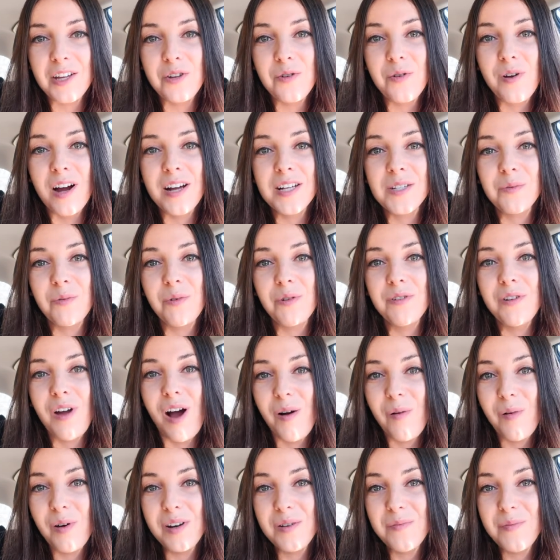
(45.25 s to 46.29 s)
You guys will
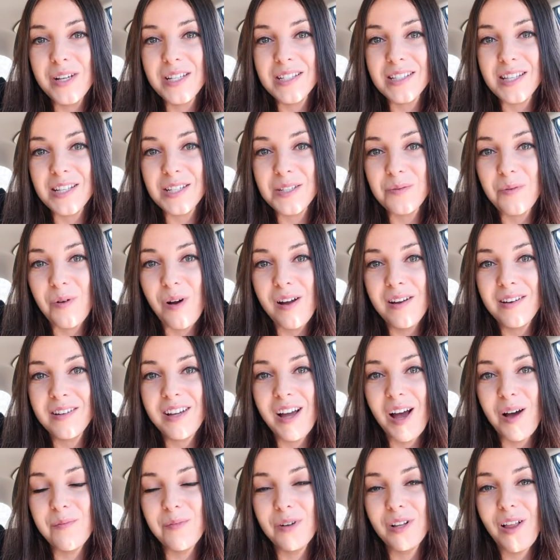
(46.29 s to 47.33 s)
not want to miss this one.
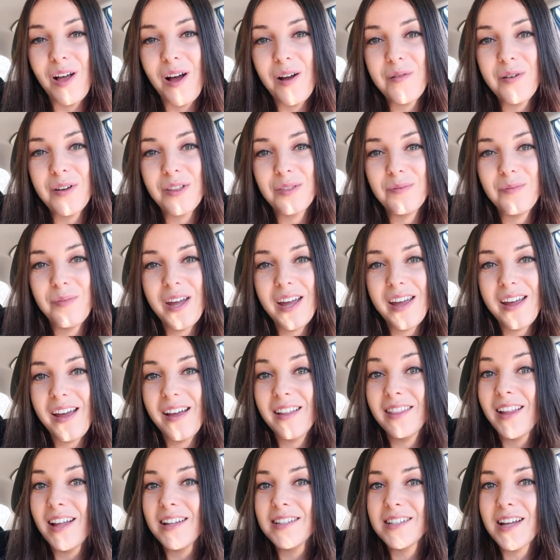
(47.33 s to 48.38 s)
Come along with me
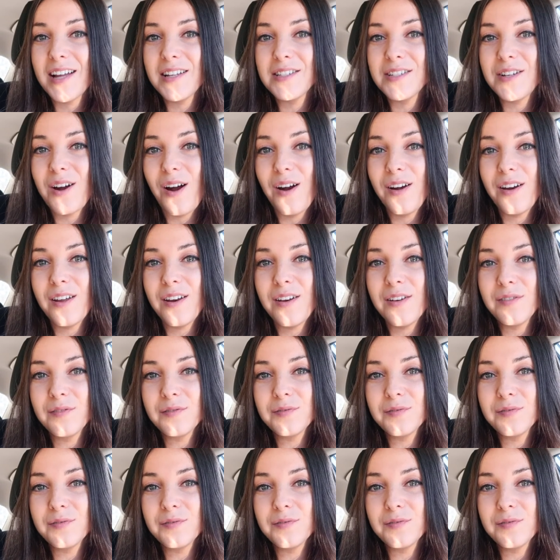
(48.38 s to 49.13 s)
and let's get started.